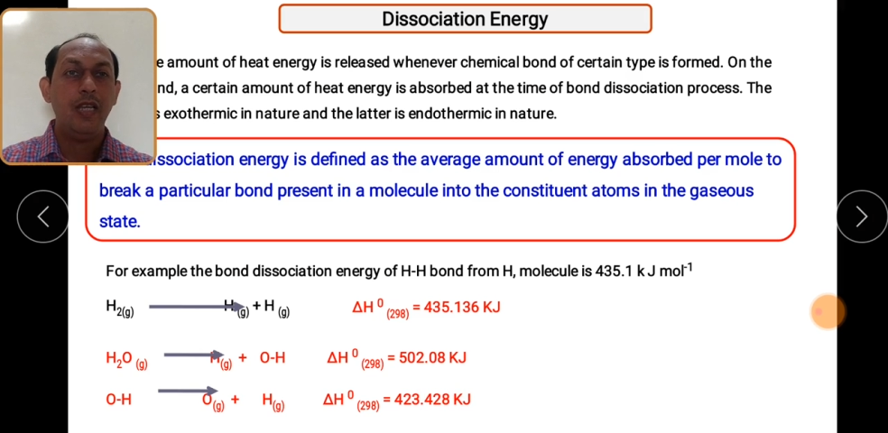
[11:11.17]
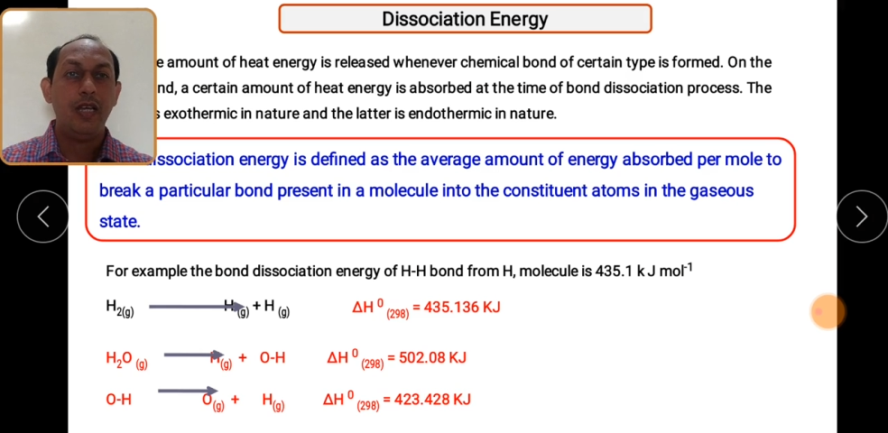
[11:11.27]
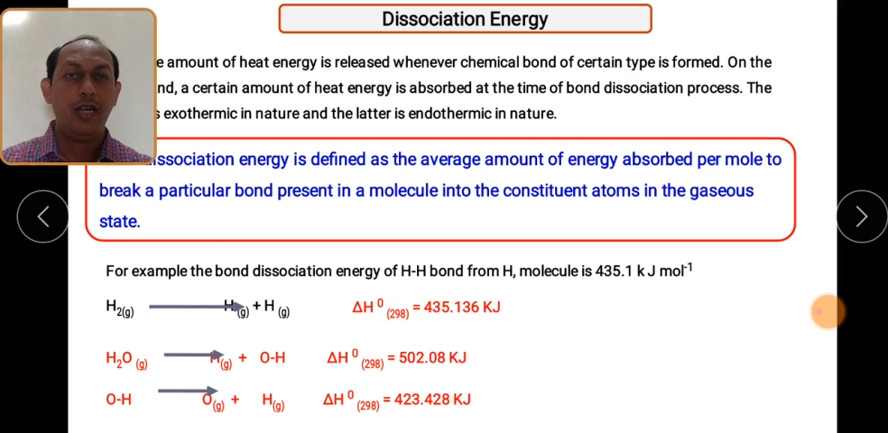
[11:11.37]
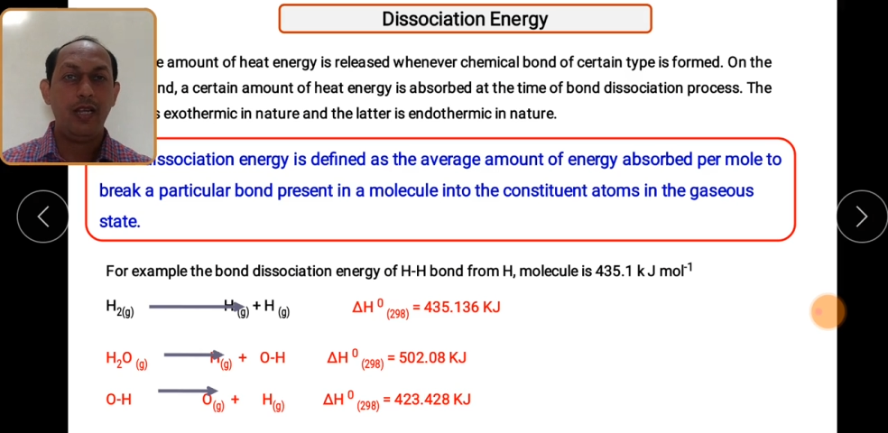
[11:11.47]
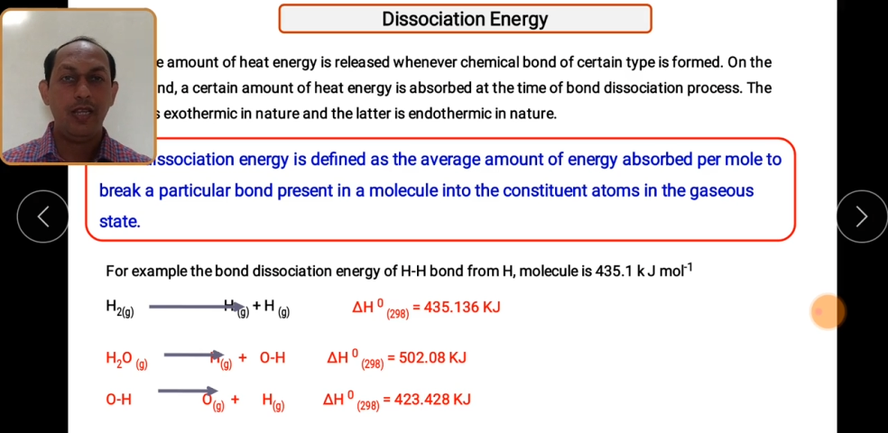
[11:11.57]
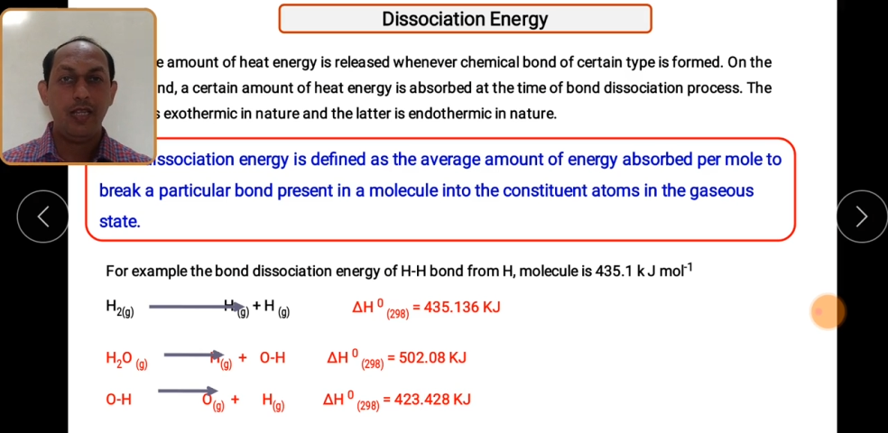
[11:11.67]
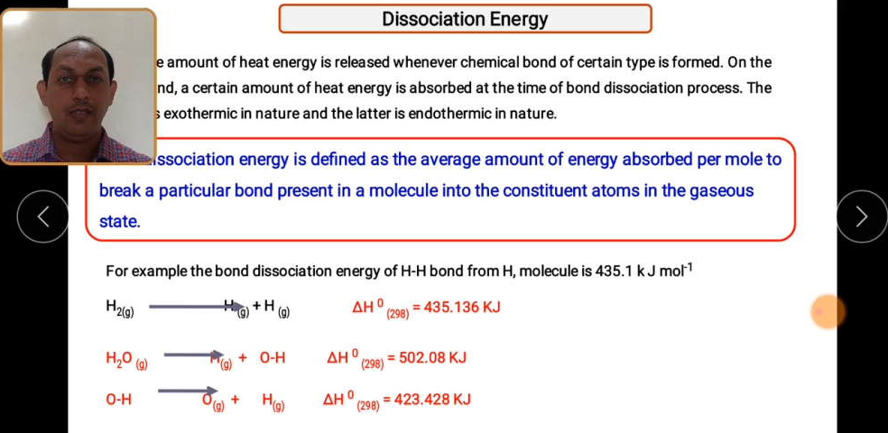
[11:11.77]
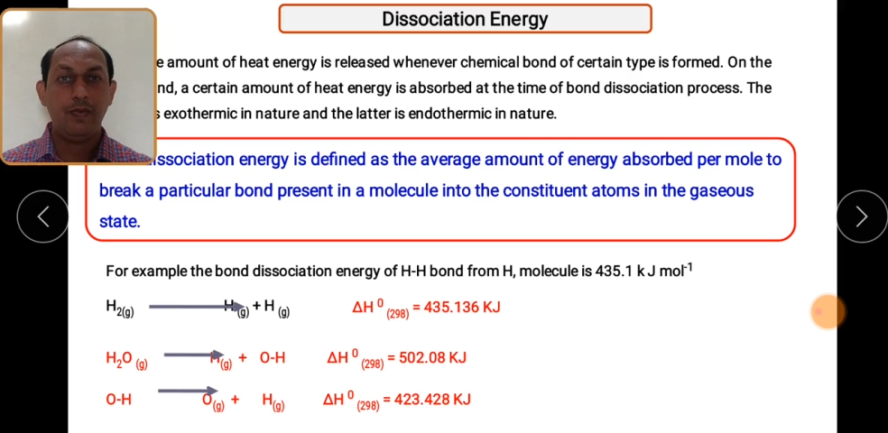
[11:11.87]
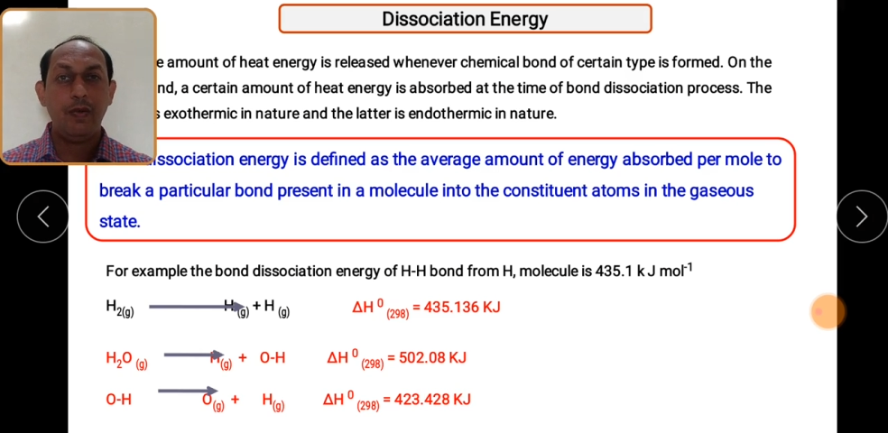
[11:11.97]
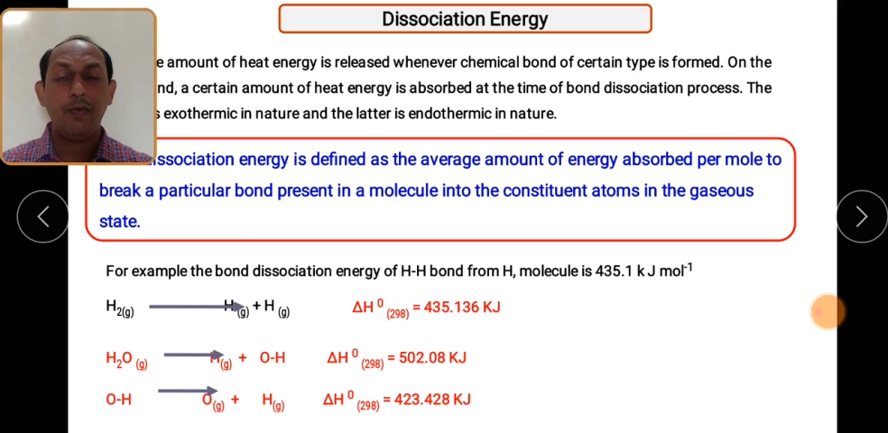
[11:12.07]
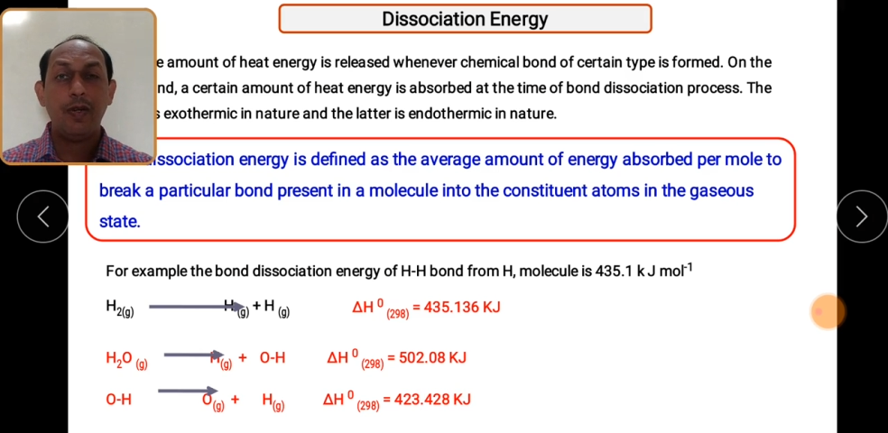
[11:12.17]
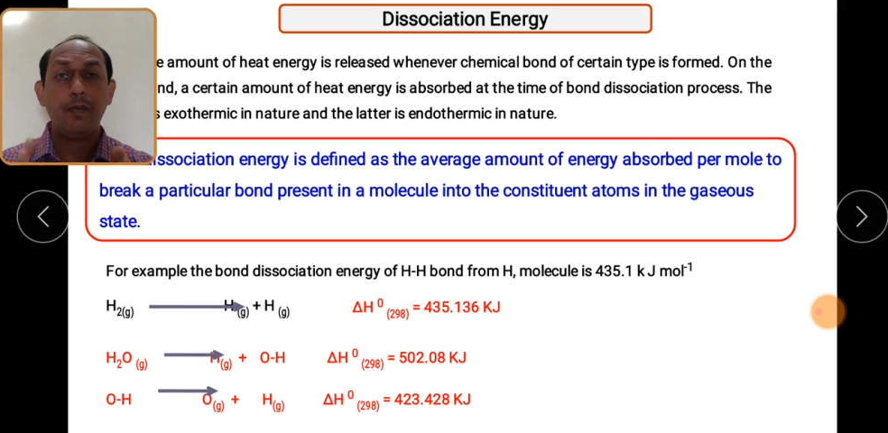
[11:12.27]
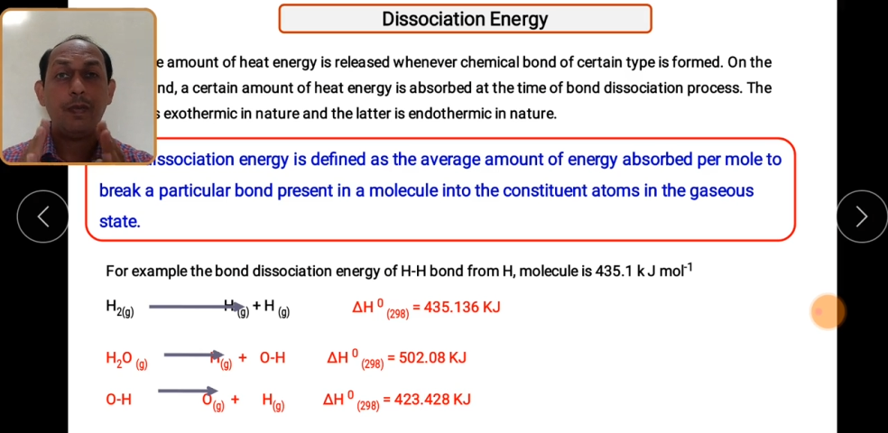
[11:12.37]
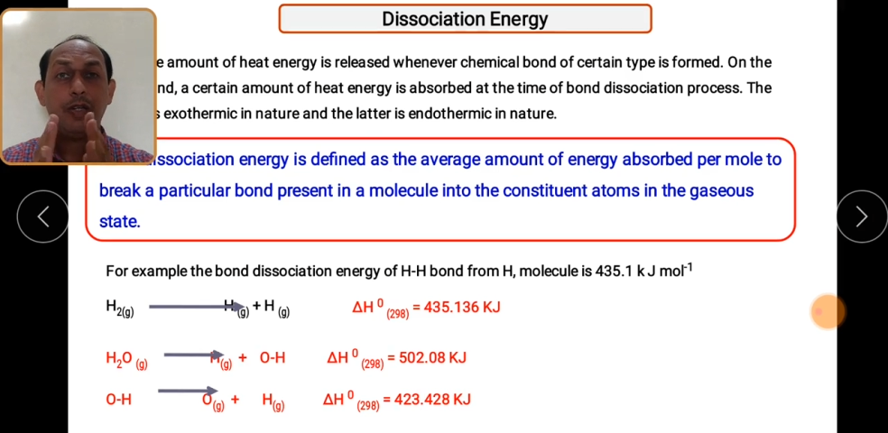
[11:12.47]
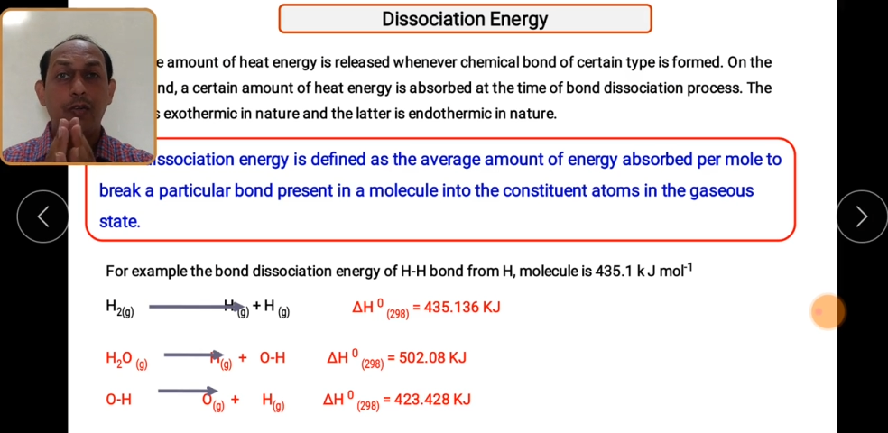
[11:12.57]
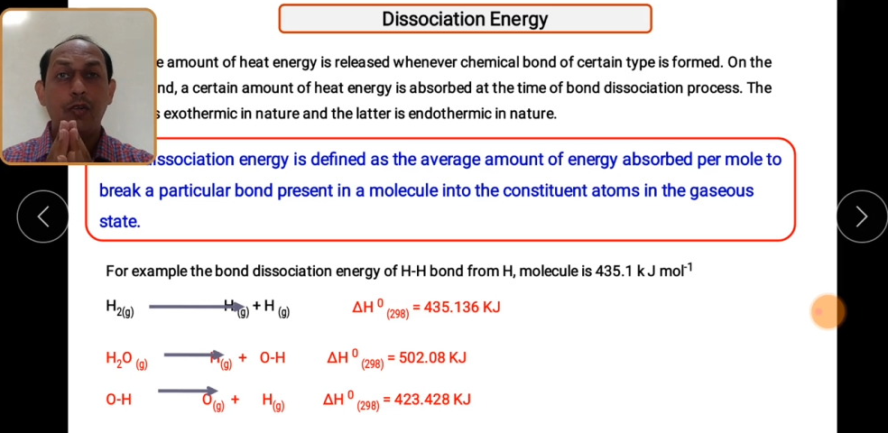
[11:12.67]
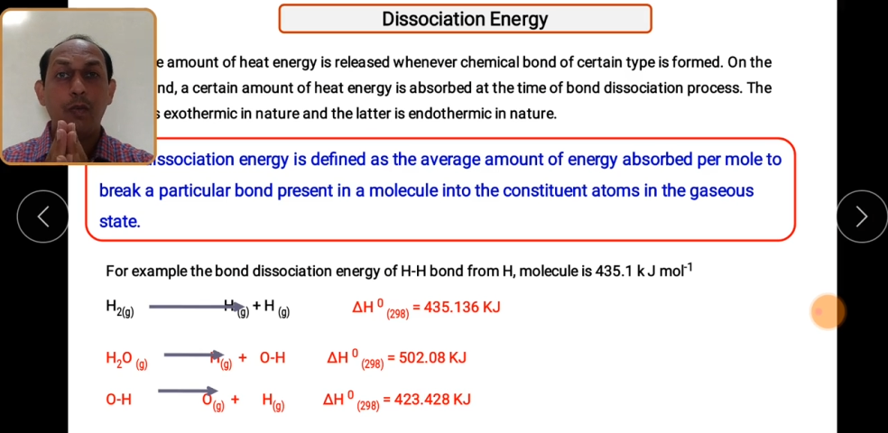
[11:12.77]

released whenever particular